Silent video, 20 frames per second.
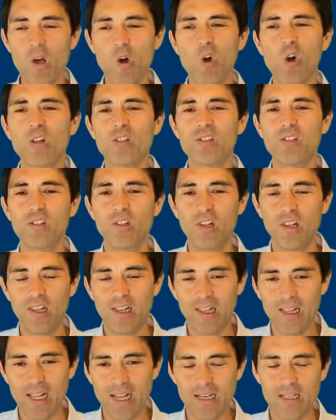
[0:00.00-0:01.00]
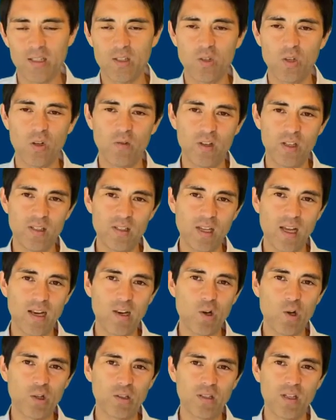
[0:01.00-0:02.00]
Also letter surveys are
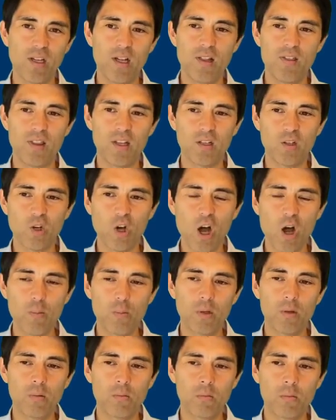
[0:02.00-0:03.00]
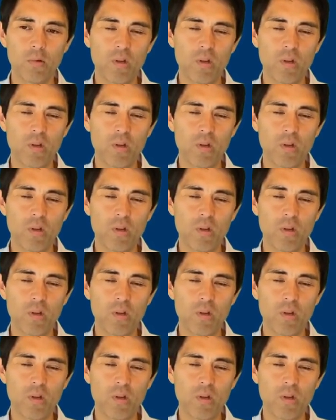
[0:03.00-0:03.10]
not that common,